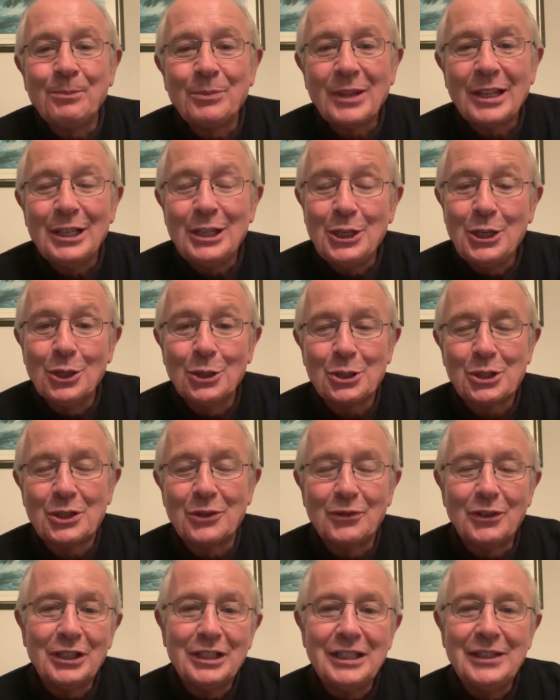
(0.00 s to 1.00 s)
Leo
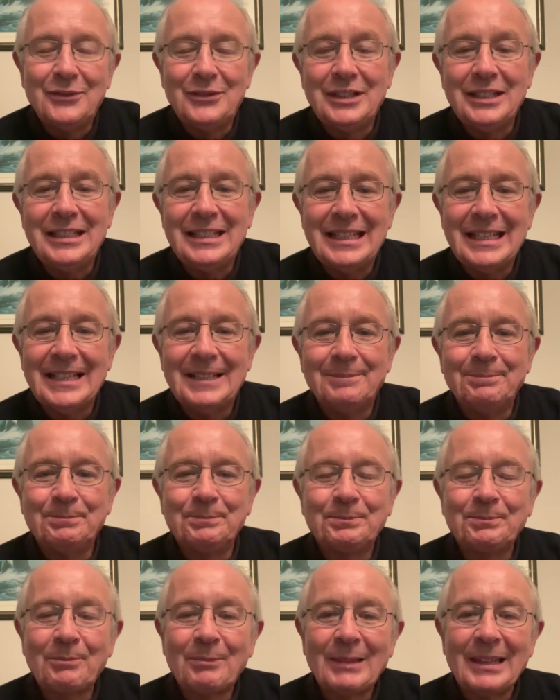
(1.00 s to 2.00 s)
survived the
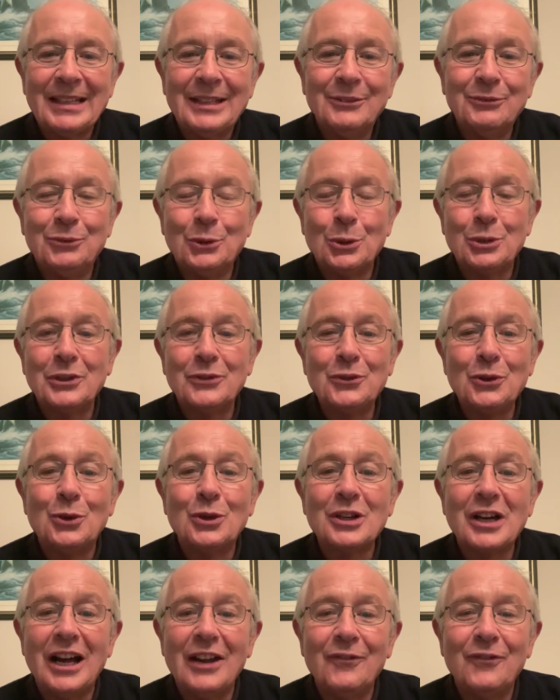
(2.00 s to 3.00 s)
vote of no
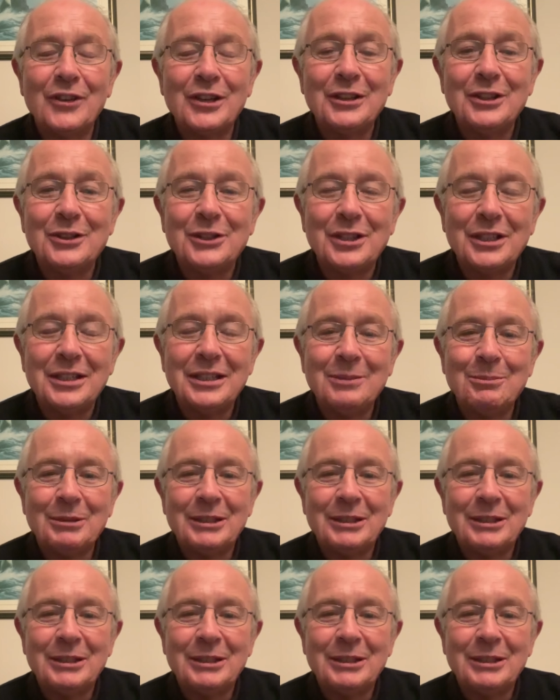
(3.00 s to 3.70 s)
confidence in him,